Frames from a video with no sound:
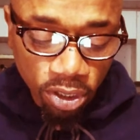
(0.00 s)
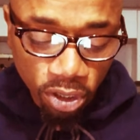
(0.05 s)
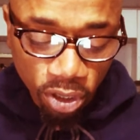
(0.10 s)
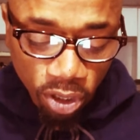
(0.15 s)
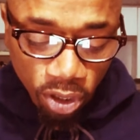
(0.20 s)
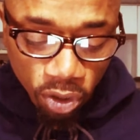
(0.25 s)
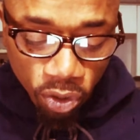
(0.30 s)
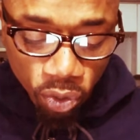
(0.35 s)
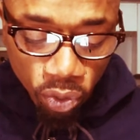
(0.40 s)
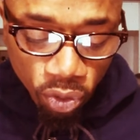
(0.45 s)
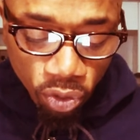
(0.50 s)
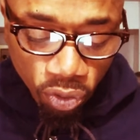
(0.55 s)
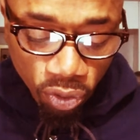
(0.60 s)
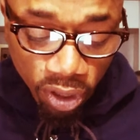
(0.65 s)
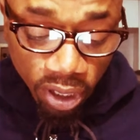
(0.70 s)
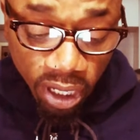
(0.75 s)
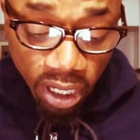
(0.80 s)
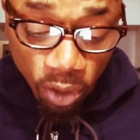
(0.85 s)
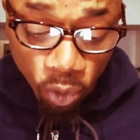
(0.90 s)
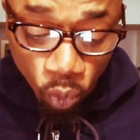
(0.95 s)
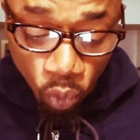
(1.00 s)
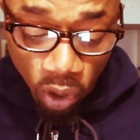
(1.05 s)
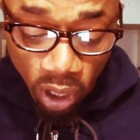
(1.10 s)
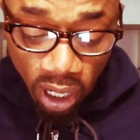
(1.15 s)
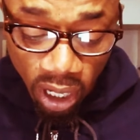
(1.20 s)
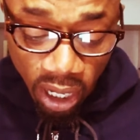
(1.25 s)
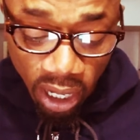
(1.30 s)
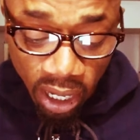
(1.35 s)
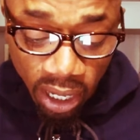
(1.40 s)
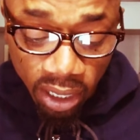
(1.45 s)
your new grain,
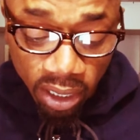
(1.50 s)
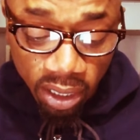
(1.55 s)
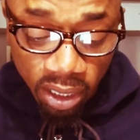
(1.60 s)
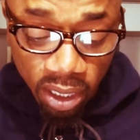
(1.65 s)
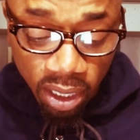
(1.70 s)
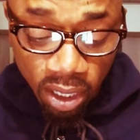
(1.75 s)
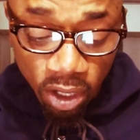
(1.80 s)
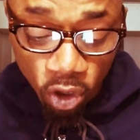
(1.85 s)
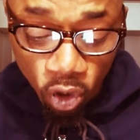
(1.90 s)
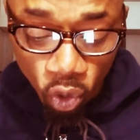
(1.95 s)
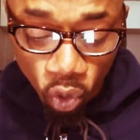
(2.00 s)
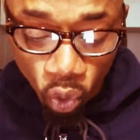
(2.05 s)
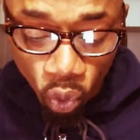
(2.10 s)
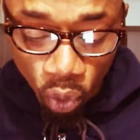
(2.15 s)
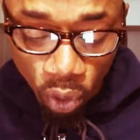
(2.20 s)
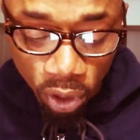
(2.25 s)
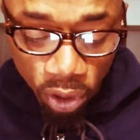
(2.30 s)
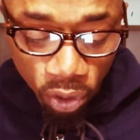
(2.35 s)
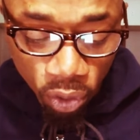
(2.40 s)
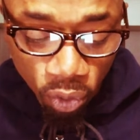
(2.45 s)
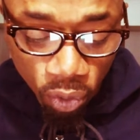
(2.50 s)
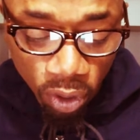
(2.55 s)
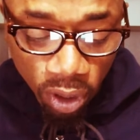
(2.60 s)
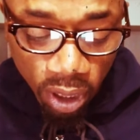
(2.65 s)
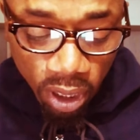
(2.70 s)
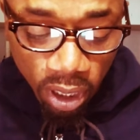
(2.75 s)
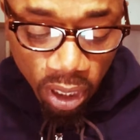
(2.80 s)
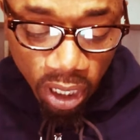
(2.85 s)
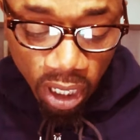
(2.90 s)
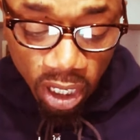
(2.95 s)
wine, oil,
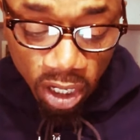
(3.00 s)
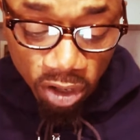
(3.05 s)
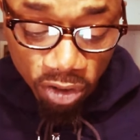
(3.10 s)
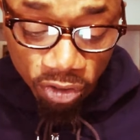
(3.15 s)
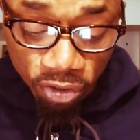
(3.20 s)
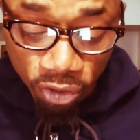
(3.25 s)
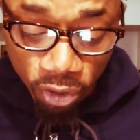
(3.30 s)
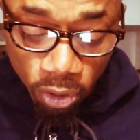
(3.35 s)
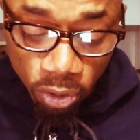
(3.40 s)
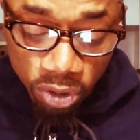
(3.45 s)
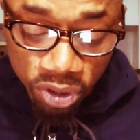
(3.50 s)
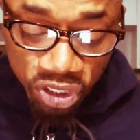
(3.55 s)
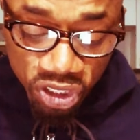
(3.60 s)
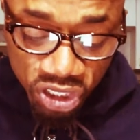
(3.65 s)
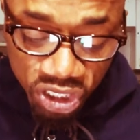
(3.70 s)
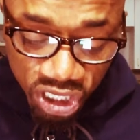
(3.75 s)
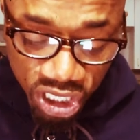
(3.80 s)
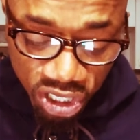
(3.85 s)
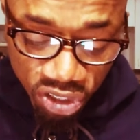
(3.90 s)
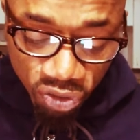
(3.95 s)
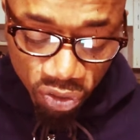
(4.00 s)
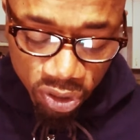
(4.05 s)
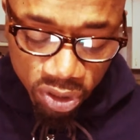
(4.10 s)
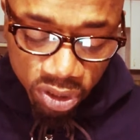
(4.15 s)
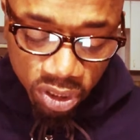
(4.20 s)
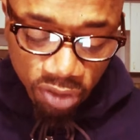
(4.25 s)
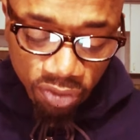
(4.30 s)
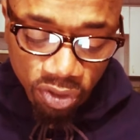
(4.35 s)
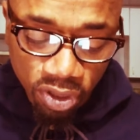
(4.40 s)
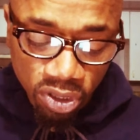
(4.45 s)
and the first
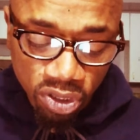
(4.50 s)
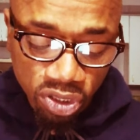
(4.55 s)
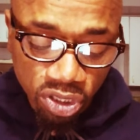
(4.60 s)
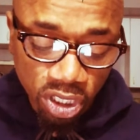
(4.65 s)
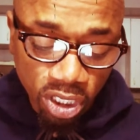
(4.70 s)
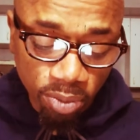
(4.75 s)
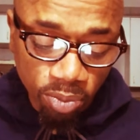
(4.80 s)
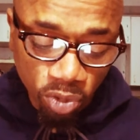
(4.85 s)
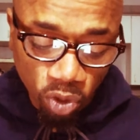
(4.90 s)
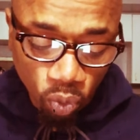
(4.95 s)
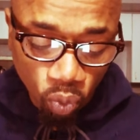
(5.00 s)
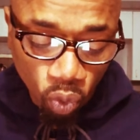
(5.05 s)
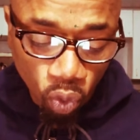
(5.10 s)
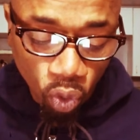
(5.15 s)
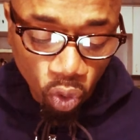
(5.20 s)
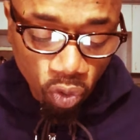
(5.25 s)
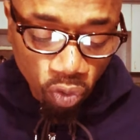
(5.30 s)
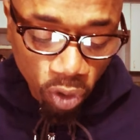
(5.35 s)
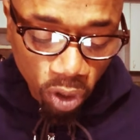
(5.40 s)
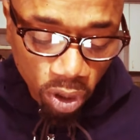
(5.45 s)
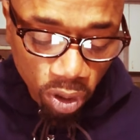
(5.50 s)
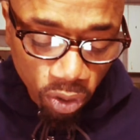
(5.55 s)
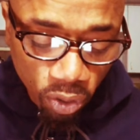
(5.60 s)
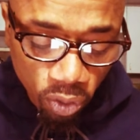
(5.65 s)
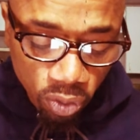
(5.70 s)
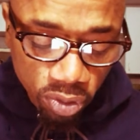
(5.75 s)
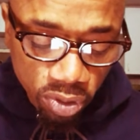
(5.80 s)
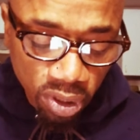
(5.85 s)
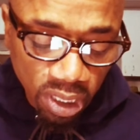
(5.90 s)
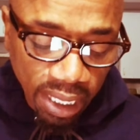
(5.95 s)
shearings of your sheep, the wool for
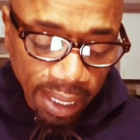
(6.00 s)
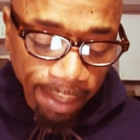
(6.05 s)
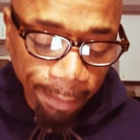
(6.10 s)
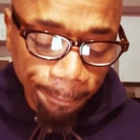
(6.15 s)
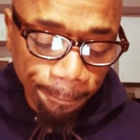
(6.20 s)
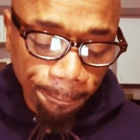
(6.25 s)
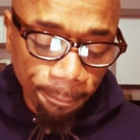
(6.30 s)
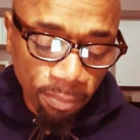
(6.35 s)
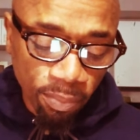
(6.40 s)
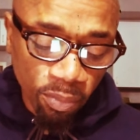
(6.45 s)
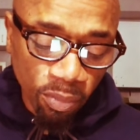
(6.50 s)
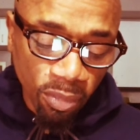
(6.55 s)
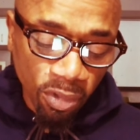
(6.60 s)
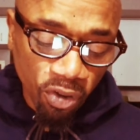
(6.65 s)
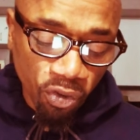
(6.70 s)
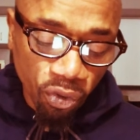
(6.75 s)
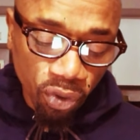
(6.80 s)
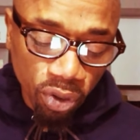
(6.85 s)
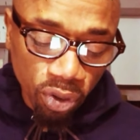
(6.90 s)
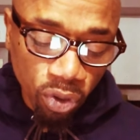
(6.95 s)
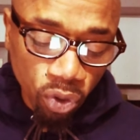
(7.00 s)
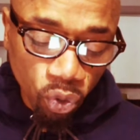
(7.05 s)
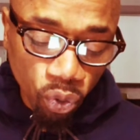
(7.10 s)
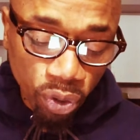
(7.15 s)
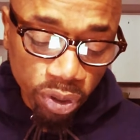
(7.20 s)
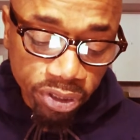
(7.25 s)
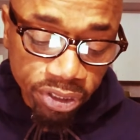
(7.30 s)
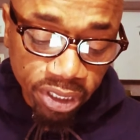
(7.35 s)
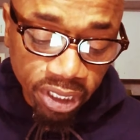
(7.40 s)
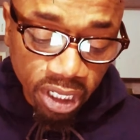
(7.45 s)
clothes. For the
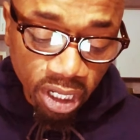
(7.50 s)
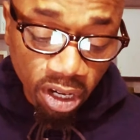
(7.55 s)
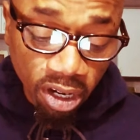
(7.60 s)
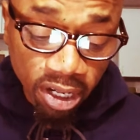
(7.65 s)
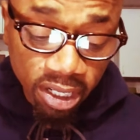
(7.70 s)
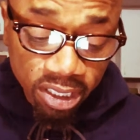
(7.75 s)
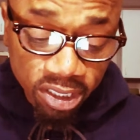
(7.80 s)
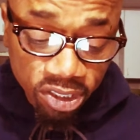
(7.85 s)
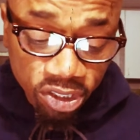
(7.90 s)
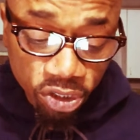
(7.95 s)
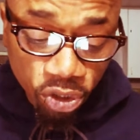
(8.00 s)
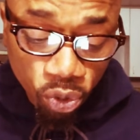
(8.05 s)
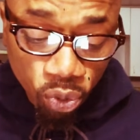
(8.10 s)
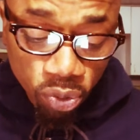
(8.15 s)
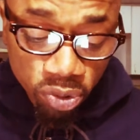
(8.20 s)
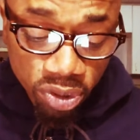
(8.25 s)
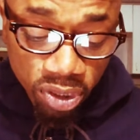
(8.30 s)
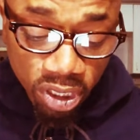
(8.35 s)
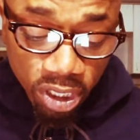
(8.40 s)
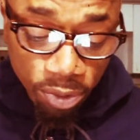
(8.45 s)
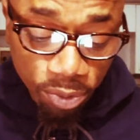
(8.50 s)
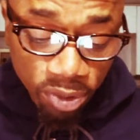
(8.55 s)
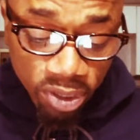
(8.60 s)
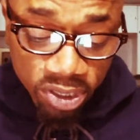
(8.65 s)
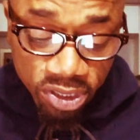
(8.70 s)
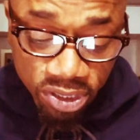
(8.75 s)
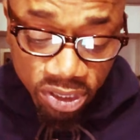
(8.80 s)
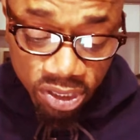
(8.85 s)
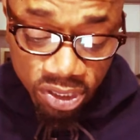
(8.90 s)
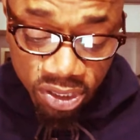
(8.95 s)
Lord your God has chosen him and
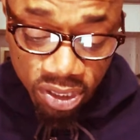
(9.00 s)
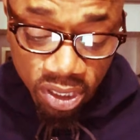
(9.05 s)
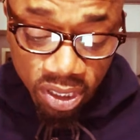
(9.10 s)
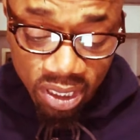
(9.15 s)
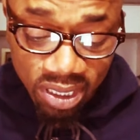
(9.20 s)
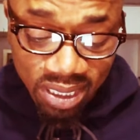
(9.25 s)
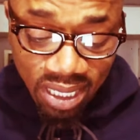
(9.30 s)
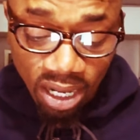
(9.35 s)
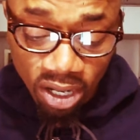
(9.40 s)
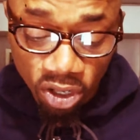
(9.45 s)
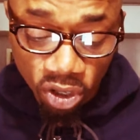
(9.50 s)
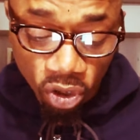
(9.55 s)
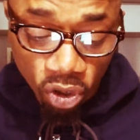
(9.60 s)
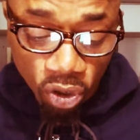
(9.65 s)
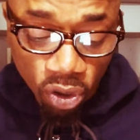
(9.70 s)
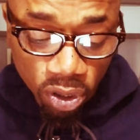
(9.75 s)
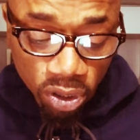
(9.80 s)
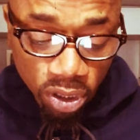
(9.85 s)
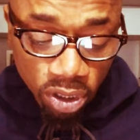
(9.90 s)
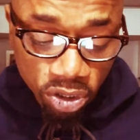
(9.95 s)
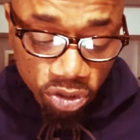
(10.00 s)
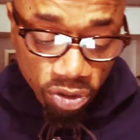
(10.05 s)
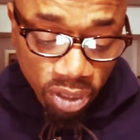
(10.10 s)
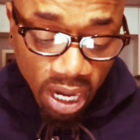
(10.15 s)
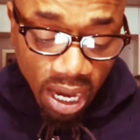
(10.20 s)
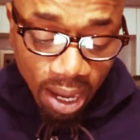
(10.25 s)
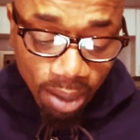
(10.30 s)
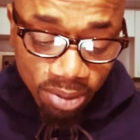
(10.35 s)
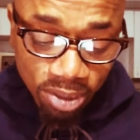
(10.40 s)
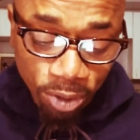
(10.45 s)
his descendants out of all your
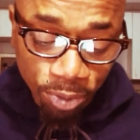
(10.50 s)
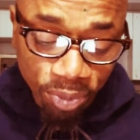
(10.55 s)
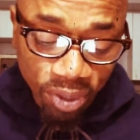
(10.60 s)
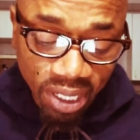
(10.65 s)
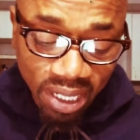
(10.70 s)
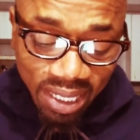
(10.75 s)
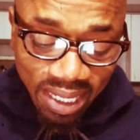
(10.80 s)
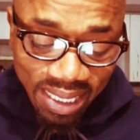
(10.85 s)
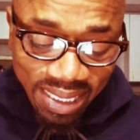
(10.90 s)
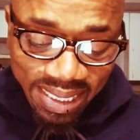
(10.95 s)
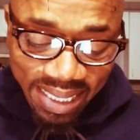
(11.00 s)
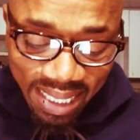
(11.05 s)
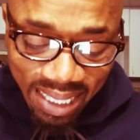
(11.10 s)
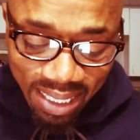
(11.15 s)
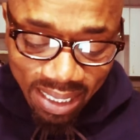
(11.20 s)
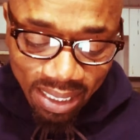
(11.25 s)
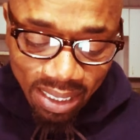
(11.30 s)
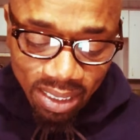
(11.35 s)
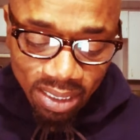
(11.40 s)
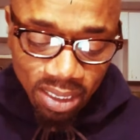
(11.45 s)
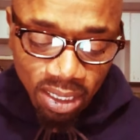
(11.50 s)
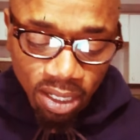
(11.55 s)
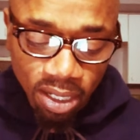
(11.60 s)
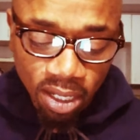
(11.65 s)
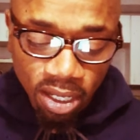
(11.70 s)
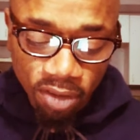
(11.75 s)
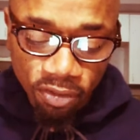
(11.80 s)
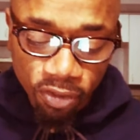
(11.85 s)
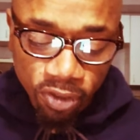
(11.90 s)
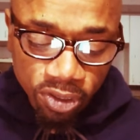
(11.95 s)
tribes to be in attendance
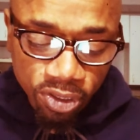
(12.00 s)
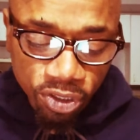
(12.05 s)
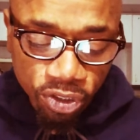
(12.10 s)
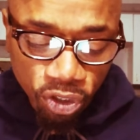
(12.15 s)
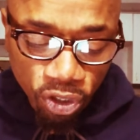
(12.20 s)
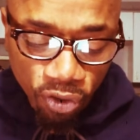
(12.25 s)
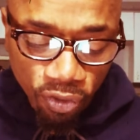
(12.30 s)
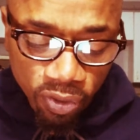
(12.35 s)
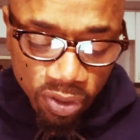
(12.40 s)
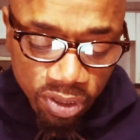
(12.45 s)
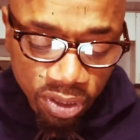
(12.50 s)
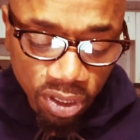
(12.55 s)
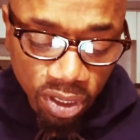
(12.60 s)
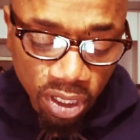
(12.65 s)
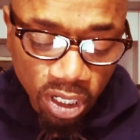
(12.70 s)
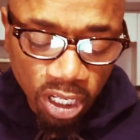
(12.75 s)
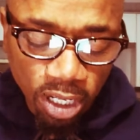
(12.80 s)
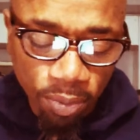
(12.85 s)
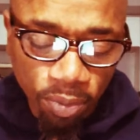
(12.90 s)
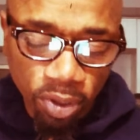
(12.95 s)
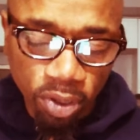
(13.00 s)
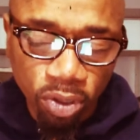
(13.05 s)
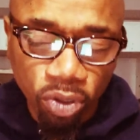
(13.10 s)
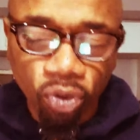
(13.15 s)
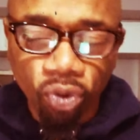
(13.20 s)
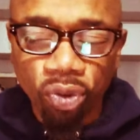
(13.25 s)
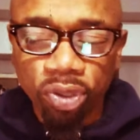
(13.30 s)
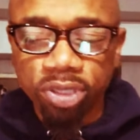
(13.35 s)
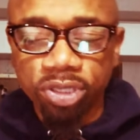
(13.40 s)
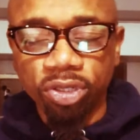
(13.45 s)
for service in the name of the
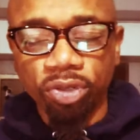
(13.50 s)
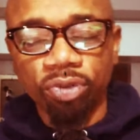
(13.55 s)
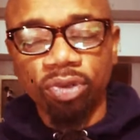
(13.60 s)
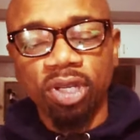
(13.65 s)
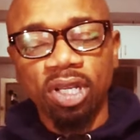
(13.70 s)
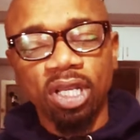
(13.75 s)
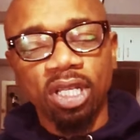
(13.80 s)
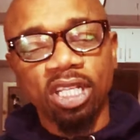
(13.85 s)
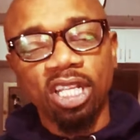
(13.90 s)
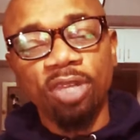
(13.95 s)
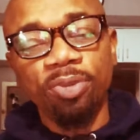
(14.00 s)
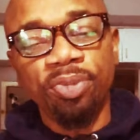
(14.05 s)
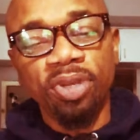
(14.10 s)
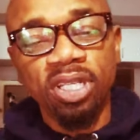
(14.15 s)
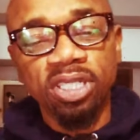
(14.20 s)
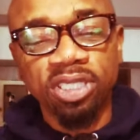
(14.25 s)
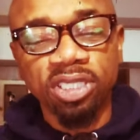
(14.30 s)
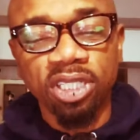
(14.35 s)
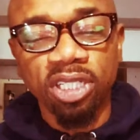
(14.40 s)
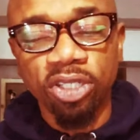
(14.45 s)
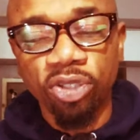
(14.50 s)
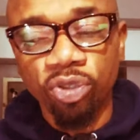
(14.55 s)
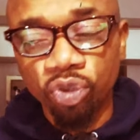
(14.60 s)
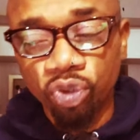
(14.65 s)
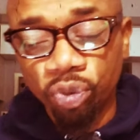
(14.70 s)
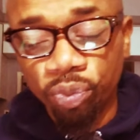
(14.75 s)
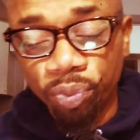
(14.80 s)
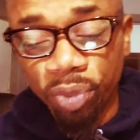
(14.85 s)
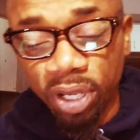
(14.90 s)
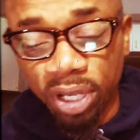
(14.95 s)
Lord. So they basically
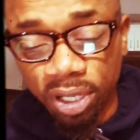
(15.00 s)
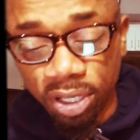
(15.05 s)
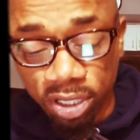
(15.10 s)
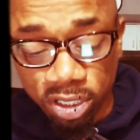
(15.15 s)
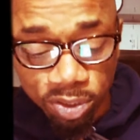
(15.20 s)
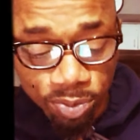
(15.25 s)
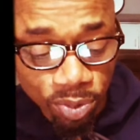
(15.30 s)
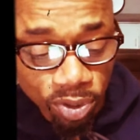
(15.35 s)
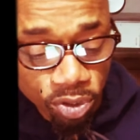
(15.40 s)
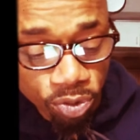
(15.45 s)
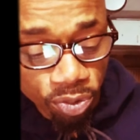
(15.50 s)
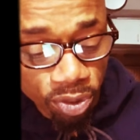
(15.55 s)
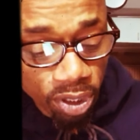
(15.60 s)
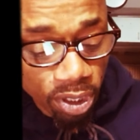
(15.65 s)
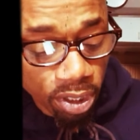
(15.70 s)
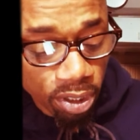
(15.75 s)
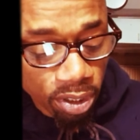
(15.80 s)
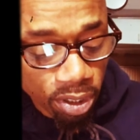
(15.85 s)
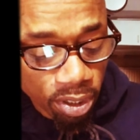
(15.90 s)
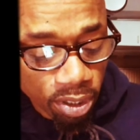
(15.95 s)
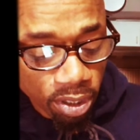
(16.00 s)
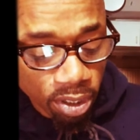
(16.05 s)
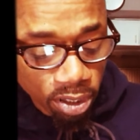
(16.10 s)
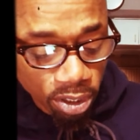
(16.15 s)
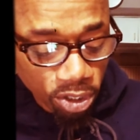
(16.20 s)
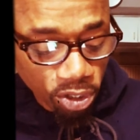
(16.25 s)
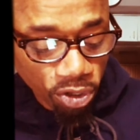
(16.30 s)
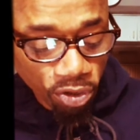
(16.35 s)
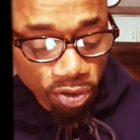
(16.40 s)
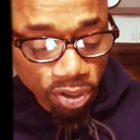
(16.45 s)
do the maintenance between
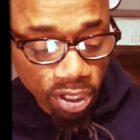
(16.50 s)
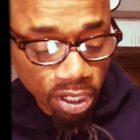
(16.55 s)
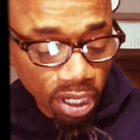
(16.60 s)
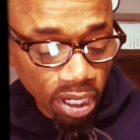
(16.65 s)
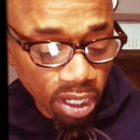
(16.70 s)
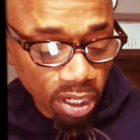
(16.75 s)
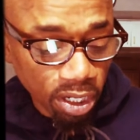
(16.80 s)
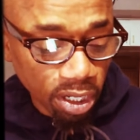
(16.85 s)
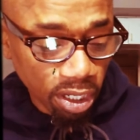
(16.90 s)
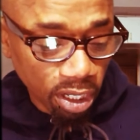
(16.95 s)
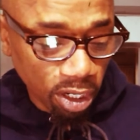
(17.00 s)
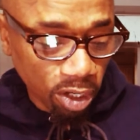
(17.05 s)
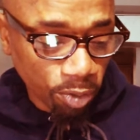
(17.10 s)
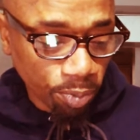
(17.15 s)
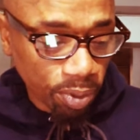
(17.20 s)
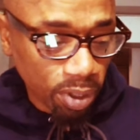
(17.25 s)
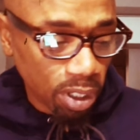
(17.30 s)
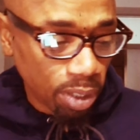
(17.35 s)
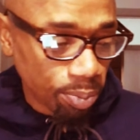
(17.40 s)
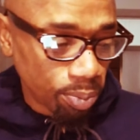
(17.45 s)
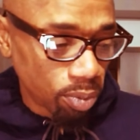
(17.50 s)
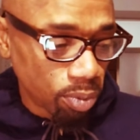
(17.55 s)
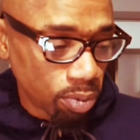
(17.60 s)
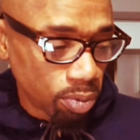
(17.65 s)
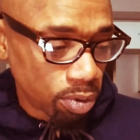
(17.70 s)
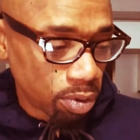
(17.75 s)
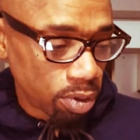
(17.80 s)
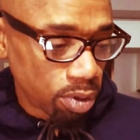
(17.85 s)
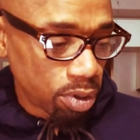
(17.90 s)
the creator and the people